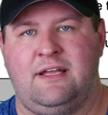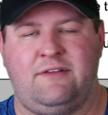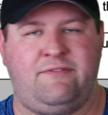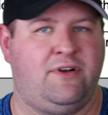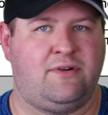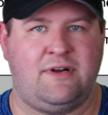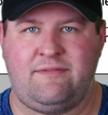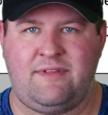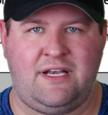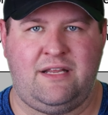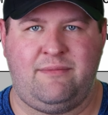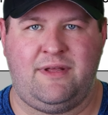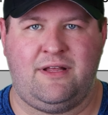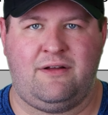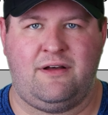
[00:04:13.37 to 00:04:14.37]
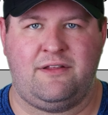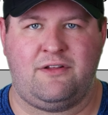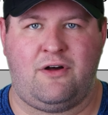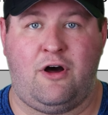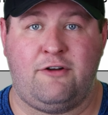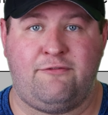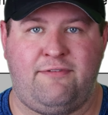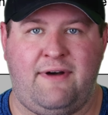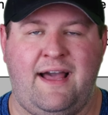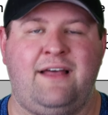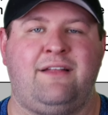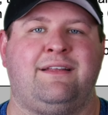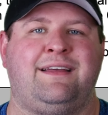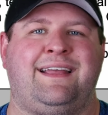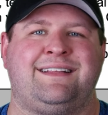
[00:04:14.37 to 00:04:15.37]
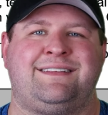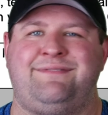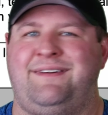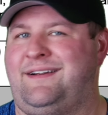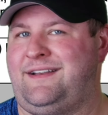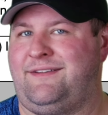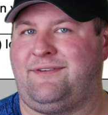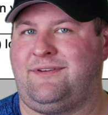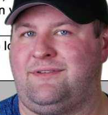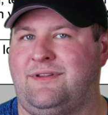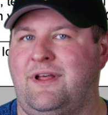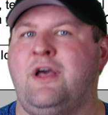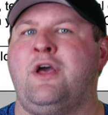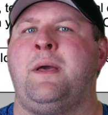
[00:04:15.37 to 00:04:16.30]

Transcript: If you don't have that email on file, it gets very difficult.